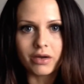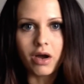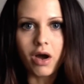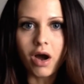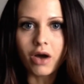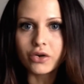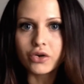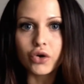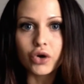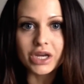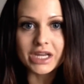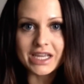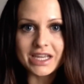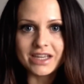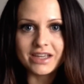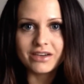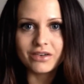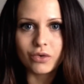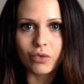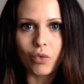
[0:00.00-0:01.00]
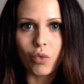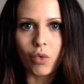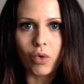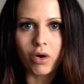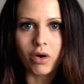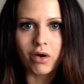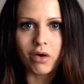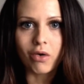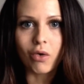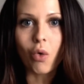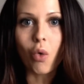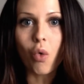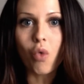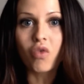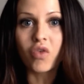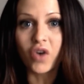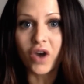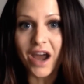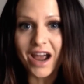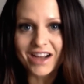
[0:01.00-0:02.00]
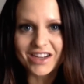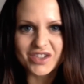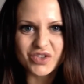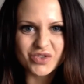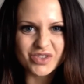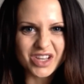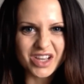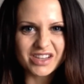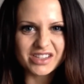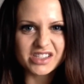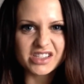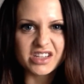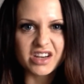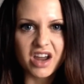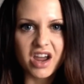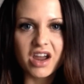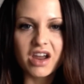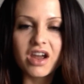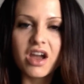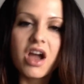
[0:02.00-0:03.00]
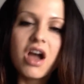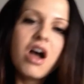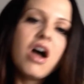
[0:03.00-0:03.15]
undereat or over-exercise today.